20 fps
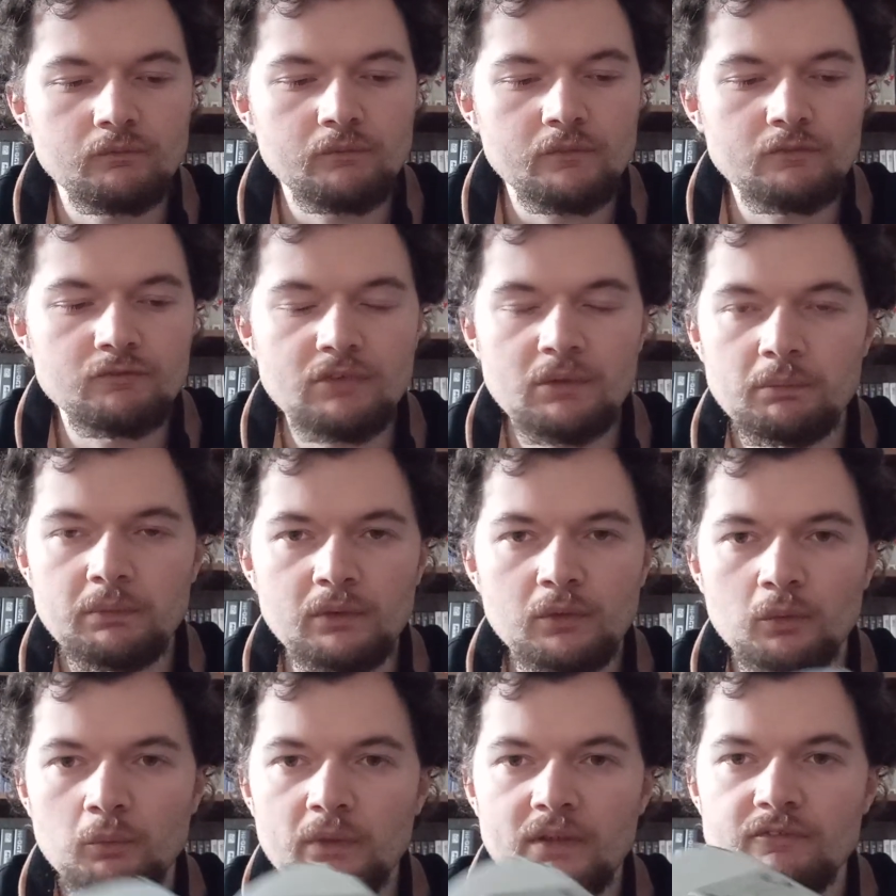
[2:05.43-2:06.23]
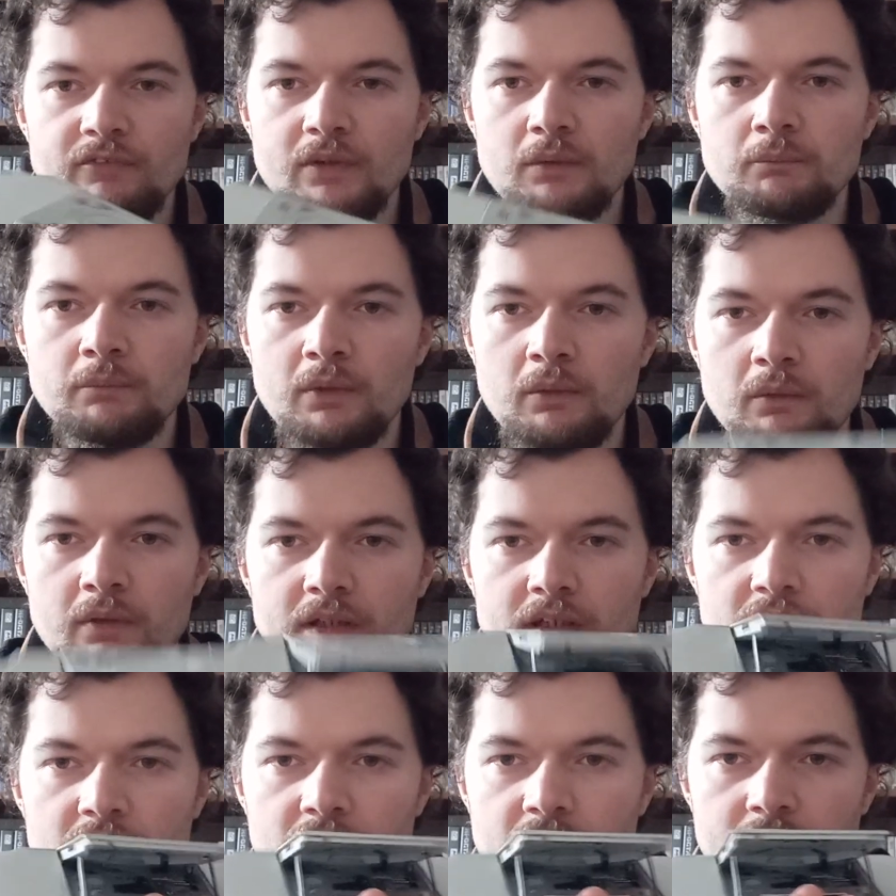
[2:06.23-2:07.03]
ribbon or whatever
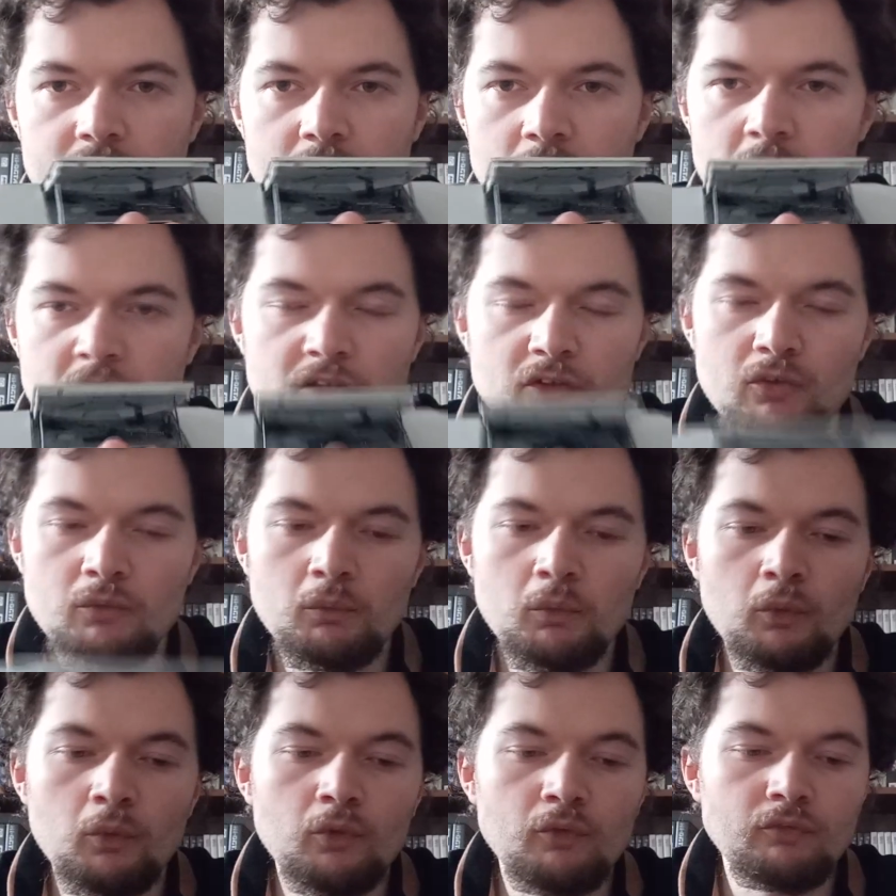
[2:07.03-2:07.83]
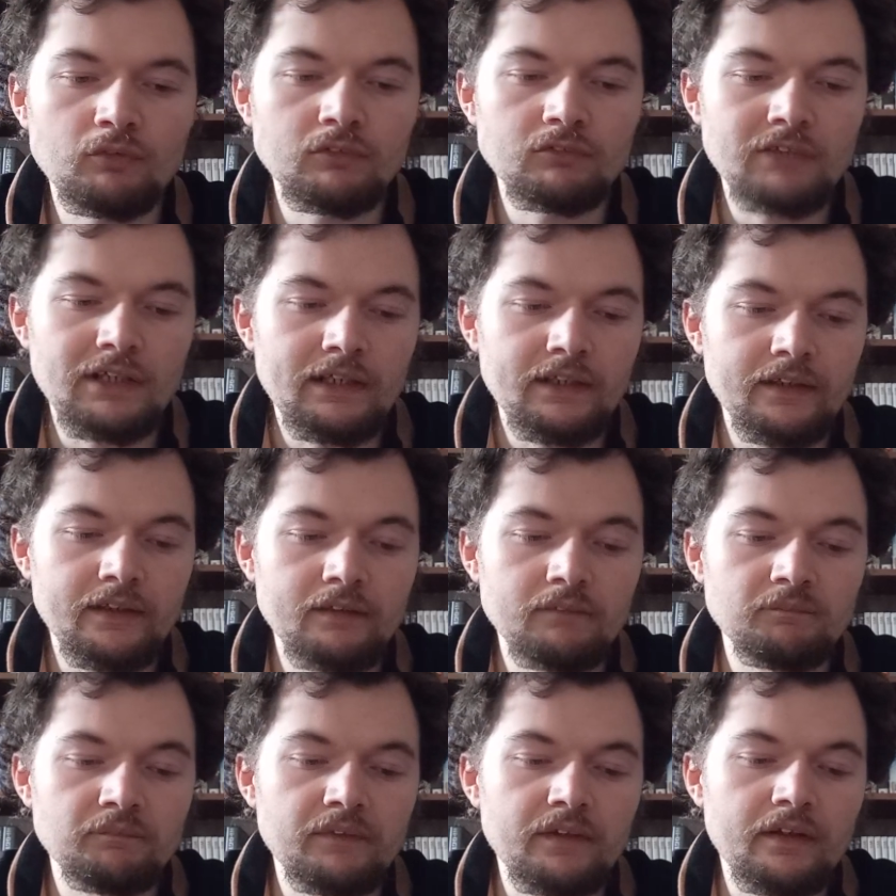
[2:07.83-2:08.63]
component it is, made some awful
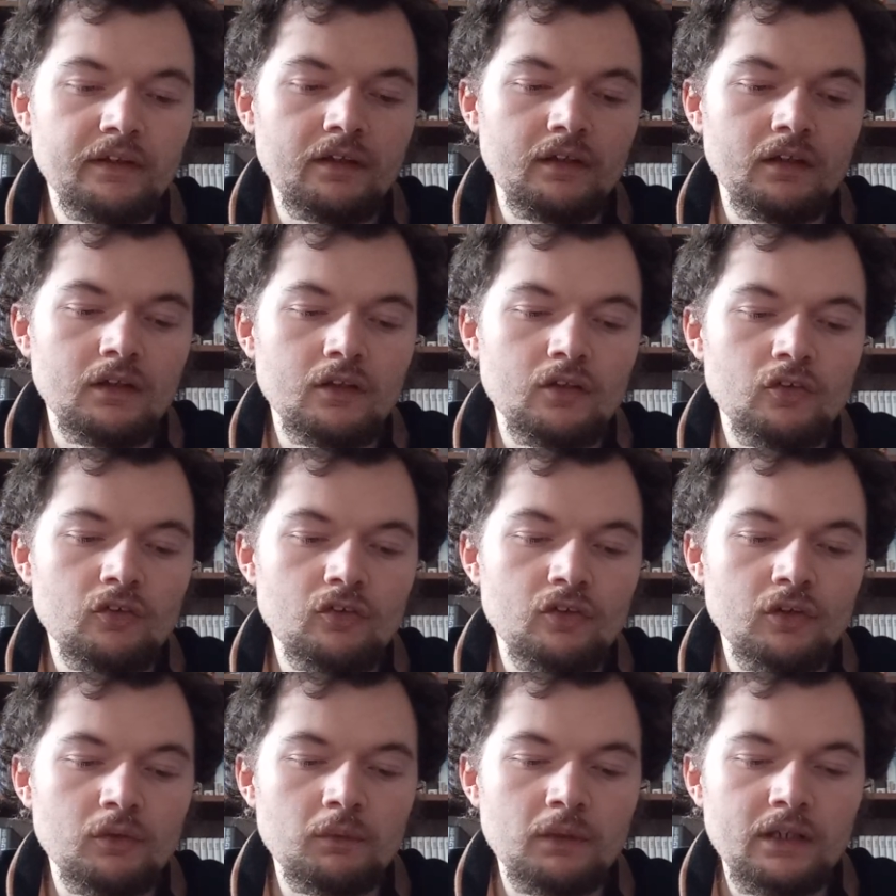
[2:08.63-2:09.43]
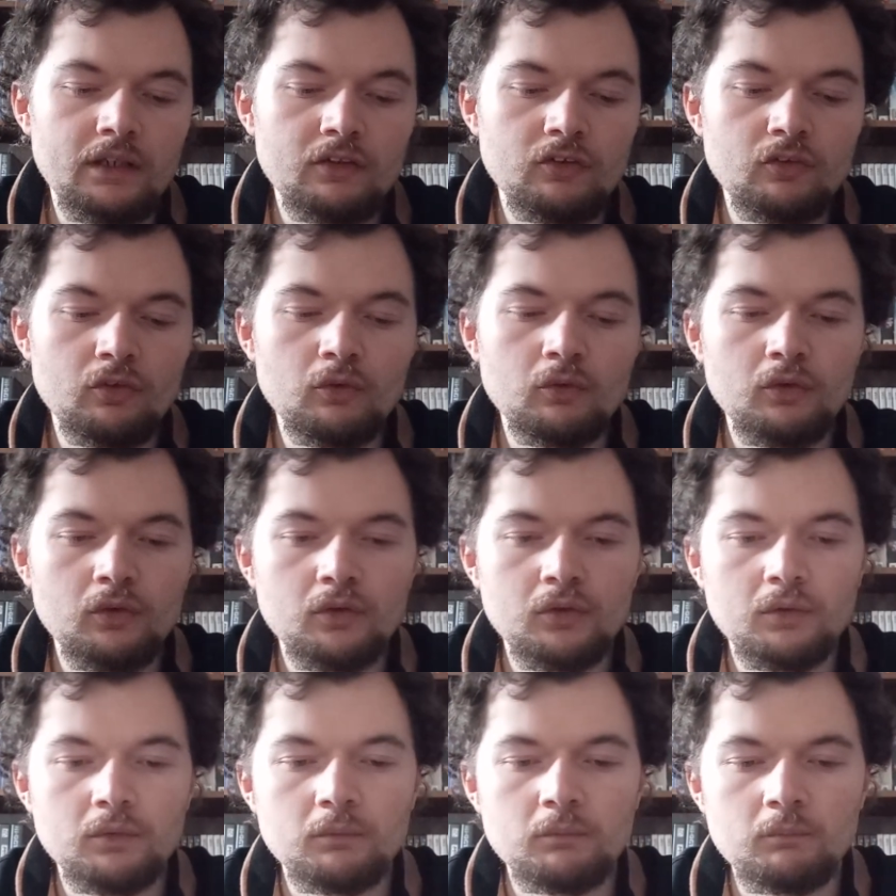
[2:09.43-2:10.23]
racket. So I
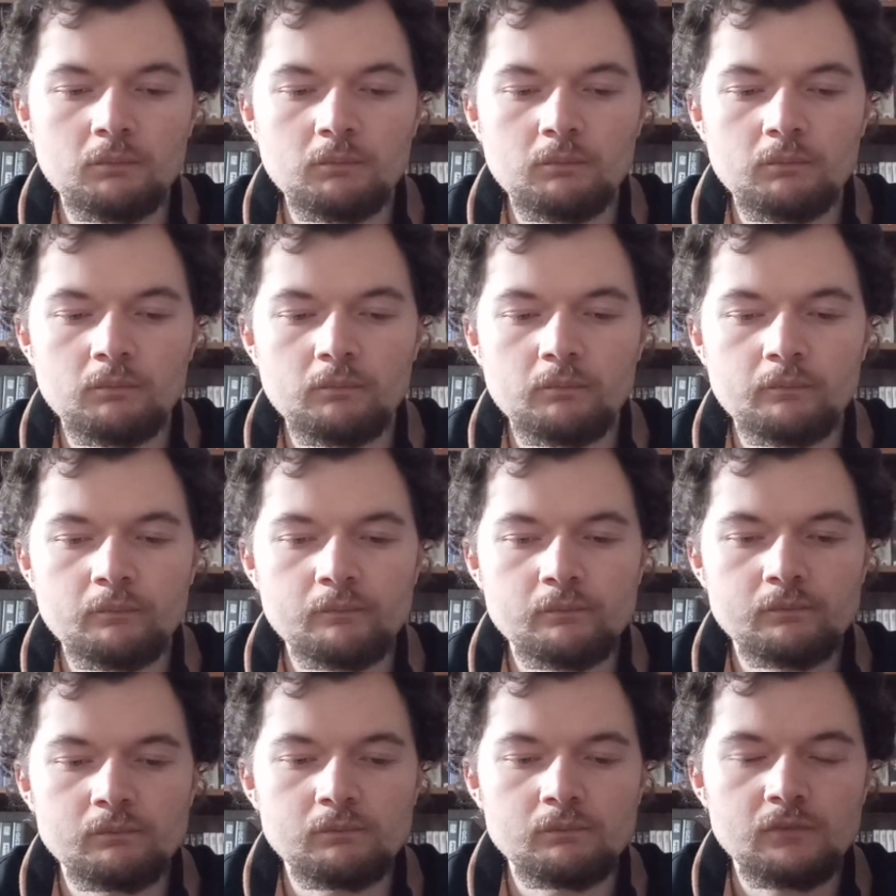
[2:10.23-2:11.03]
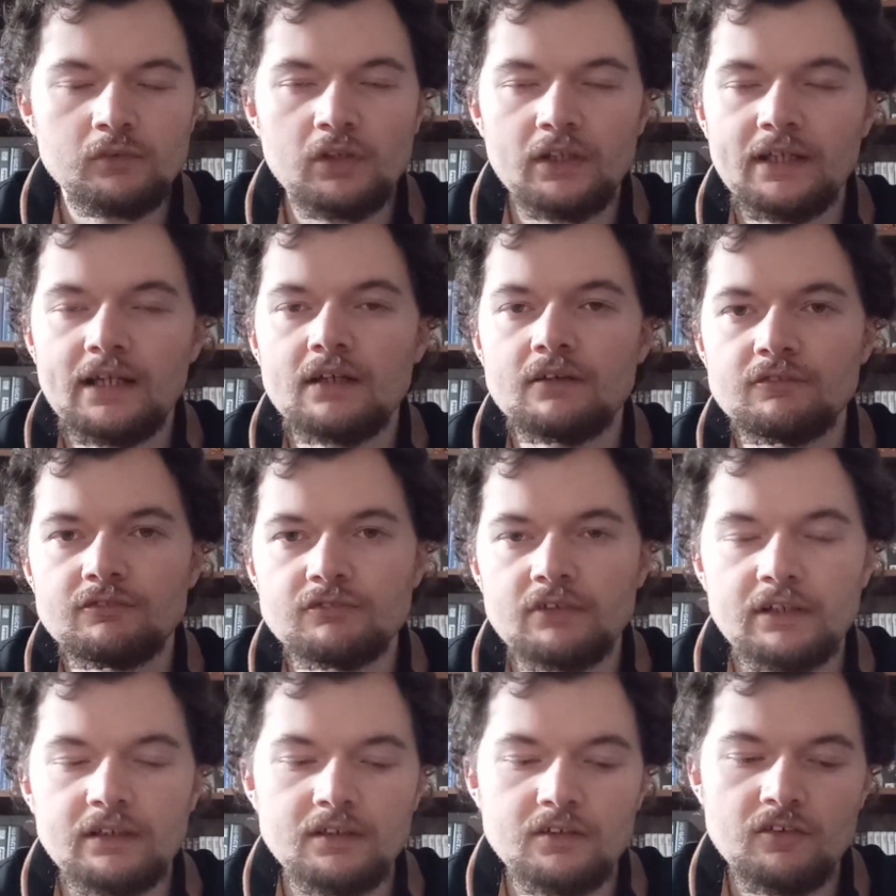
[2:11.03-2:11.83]
kind of
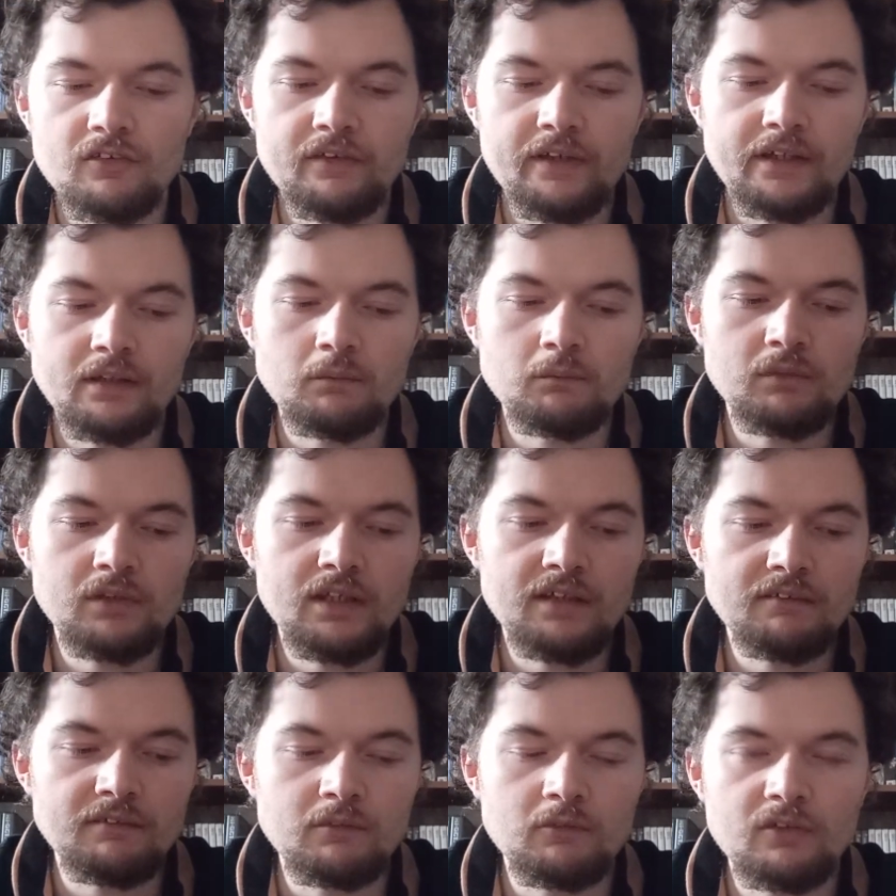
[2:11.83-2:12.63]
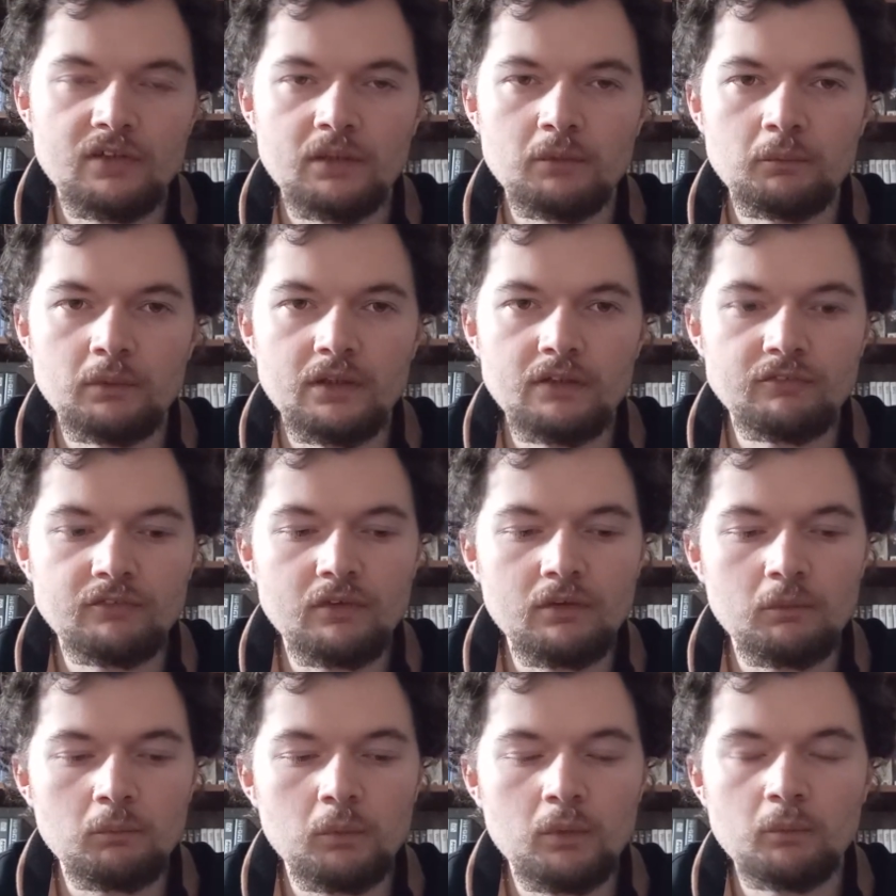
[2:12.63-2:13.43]
Frankenstein them together. I was like, well, I've
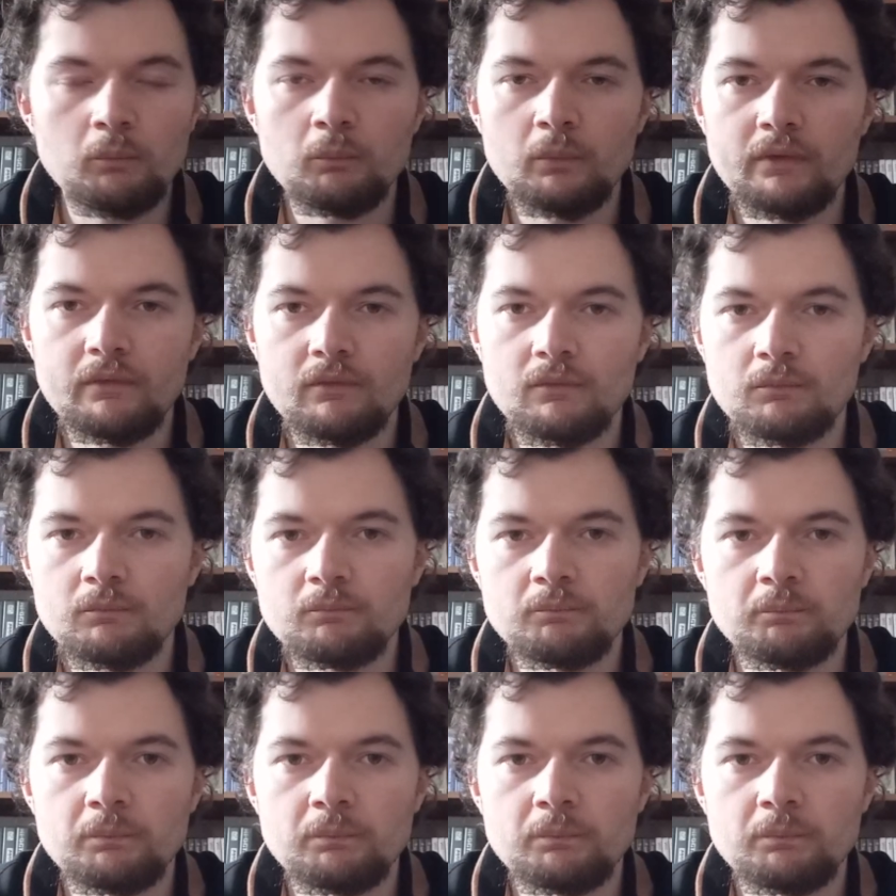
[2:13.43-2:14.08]
got one with